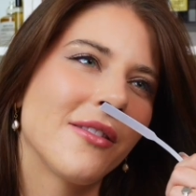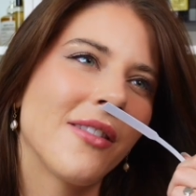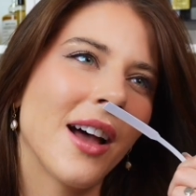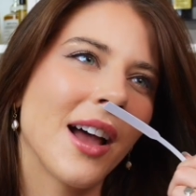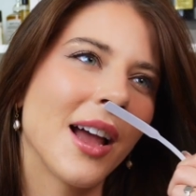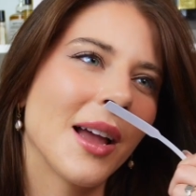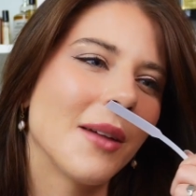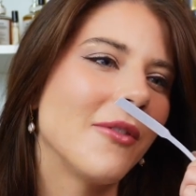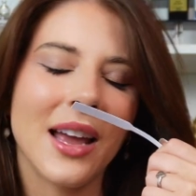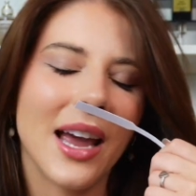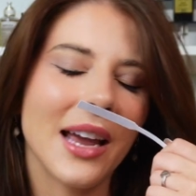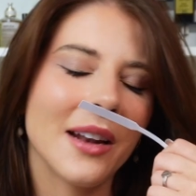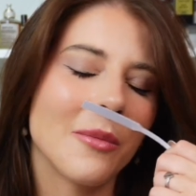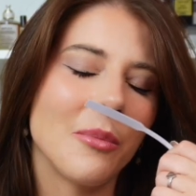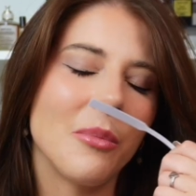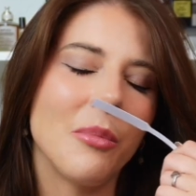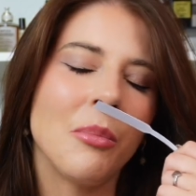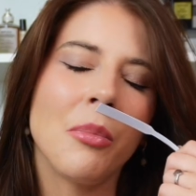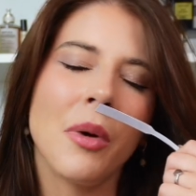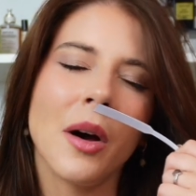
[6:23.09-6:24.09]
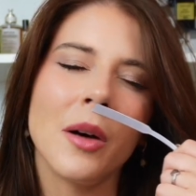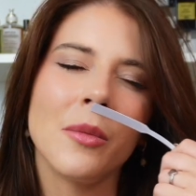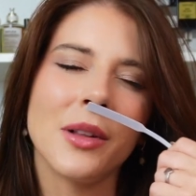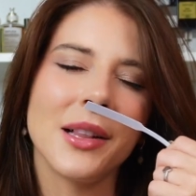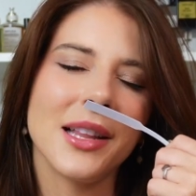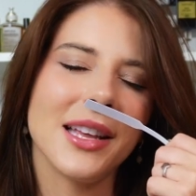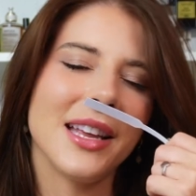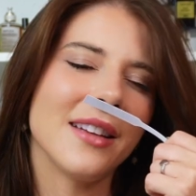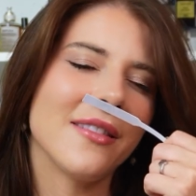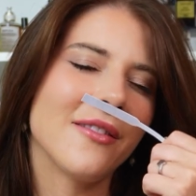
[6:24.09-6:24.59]
vibe, kind of
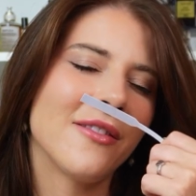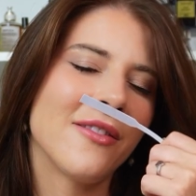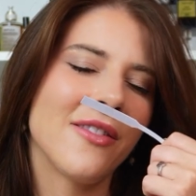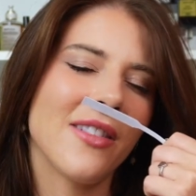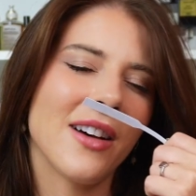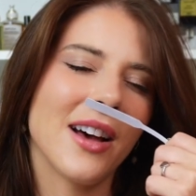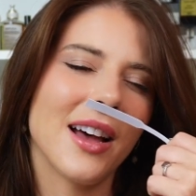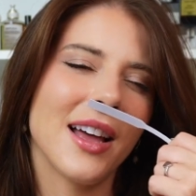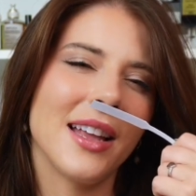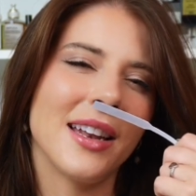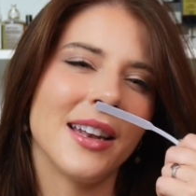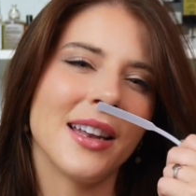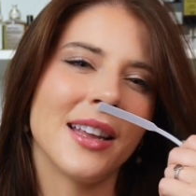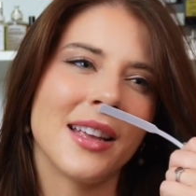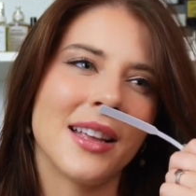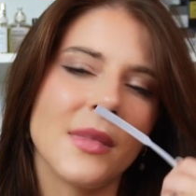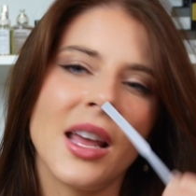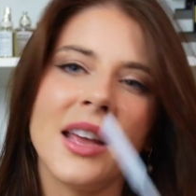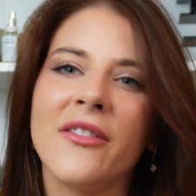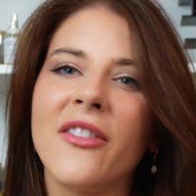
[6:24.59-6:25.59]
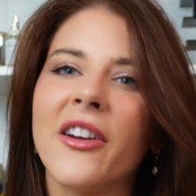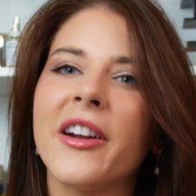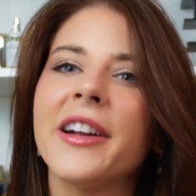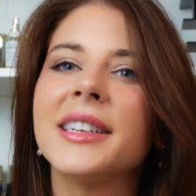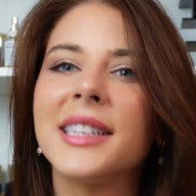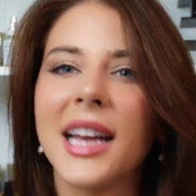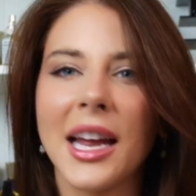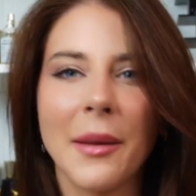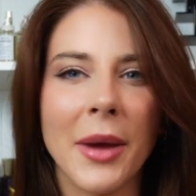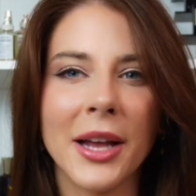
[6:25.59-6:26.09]
bubbly and fun and
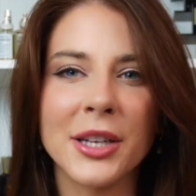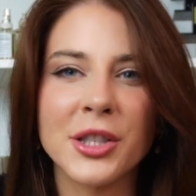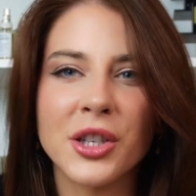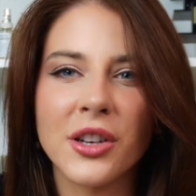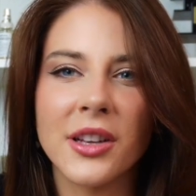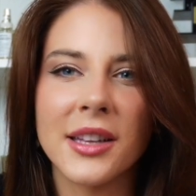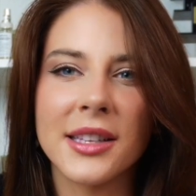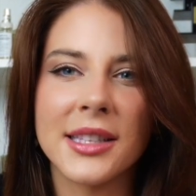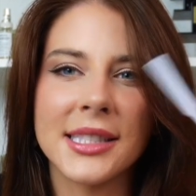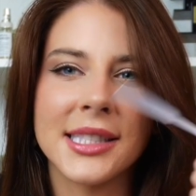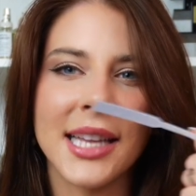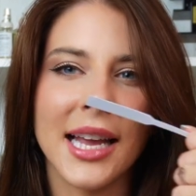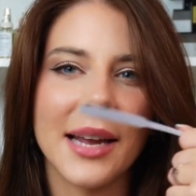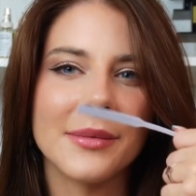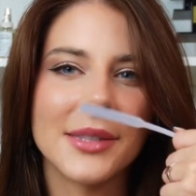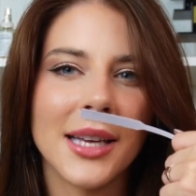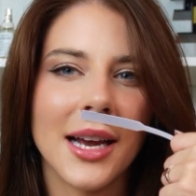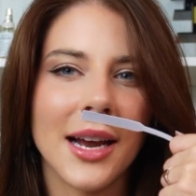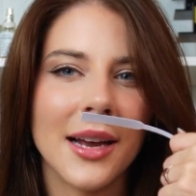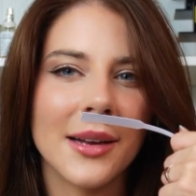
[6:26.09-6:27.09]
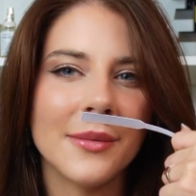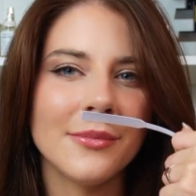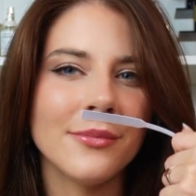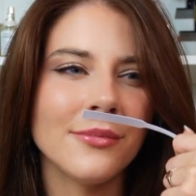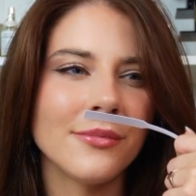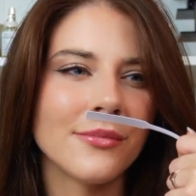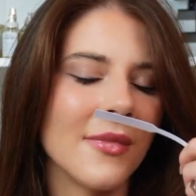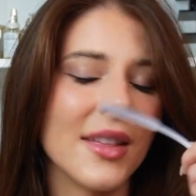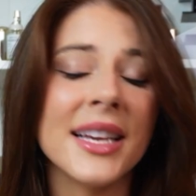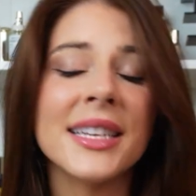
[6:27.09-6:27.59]
very dimensional at the same time.
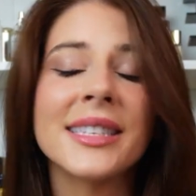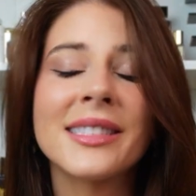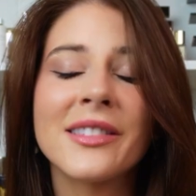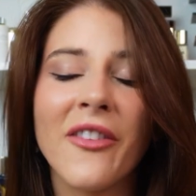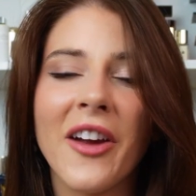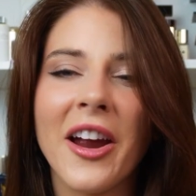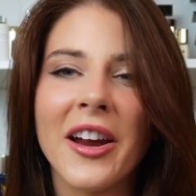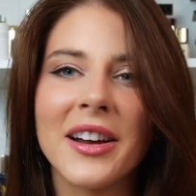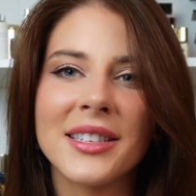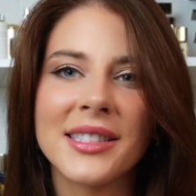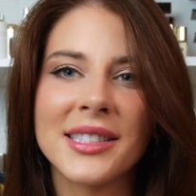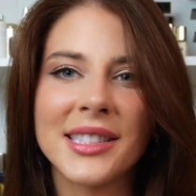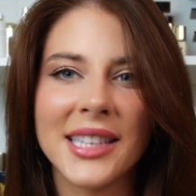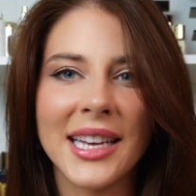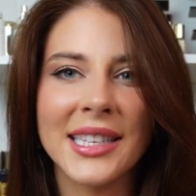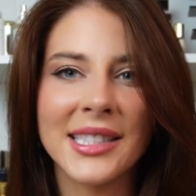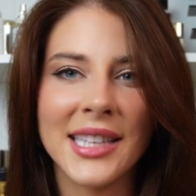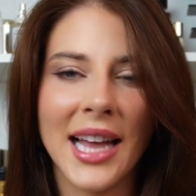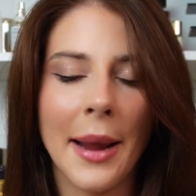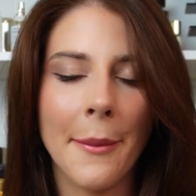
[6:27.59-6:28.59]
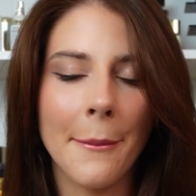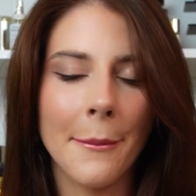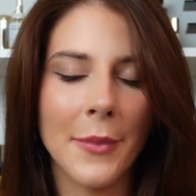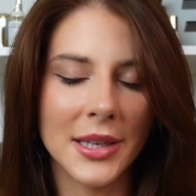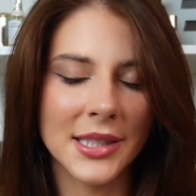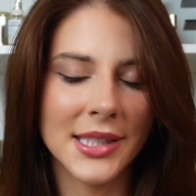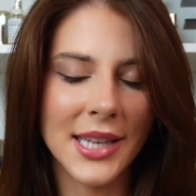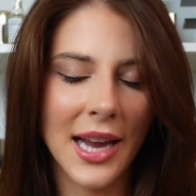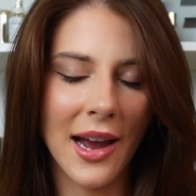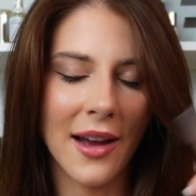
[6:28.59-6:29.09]
This fragrance is a
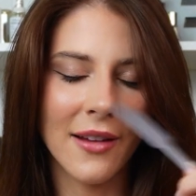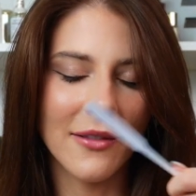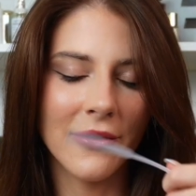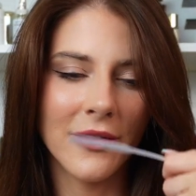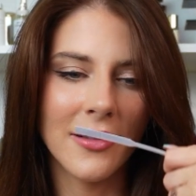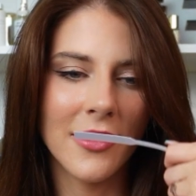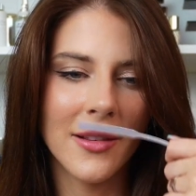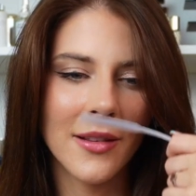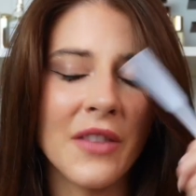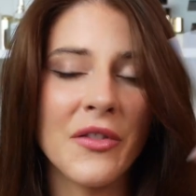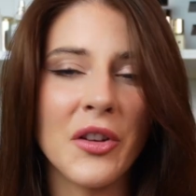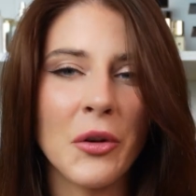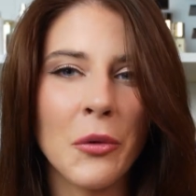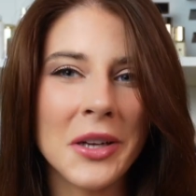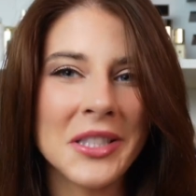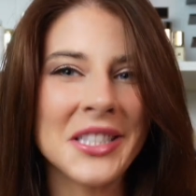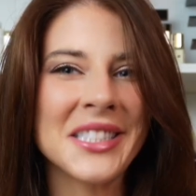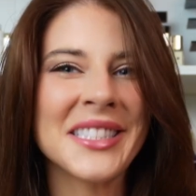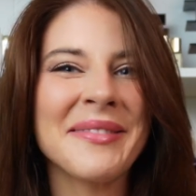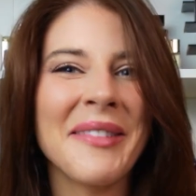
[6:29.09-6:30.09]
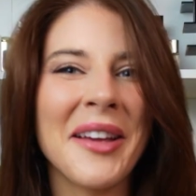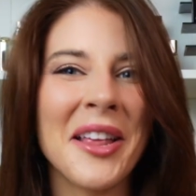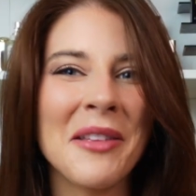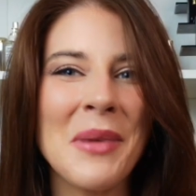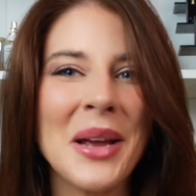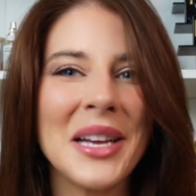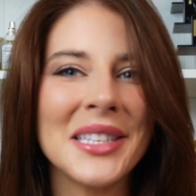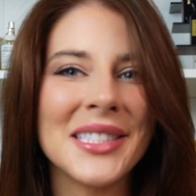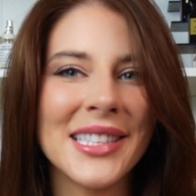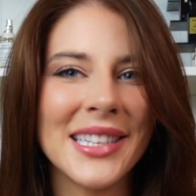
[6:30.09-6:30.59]
must-have. If you want to smell
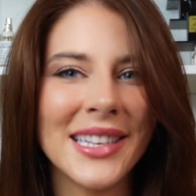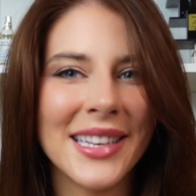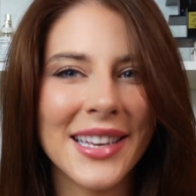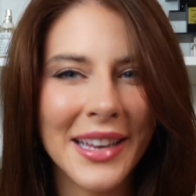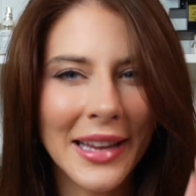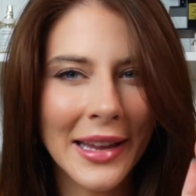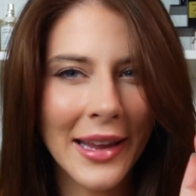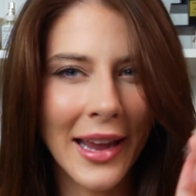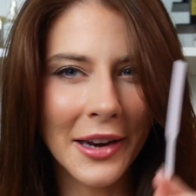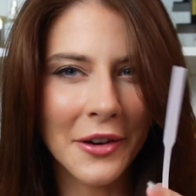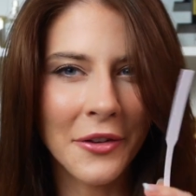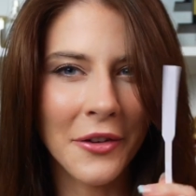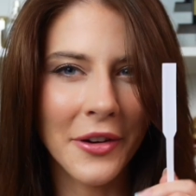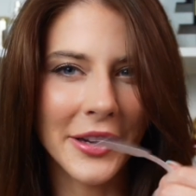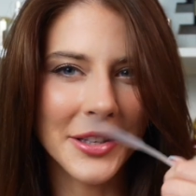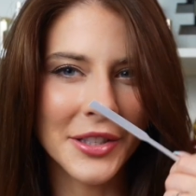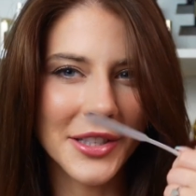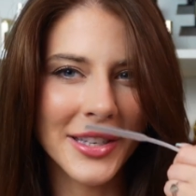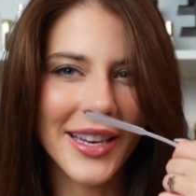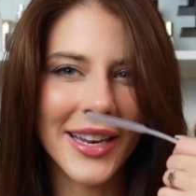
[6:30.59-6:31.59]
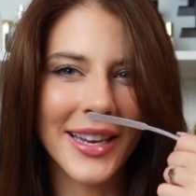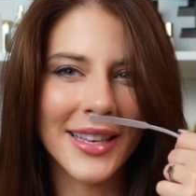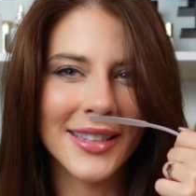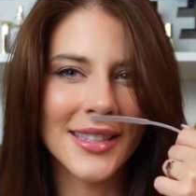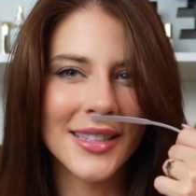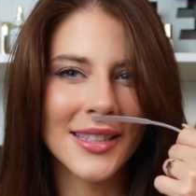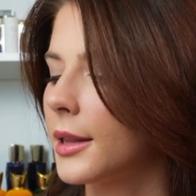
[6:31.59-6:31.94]
amazing, get Creation E.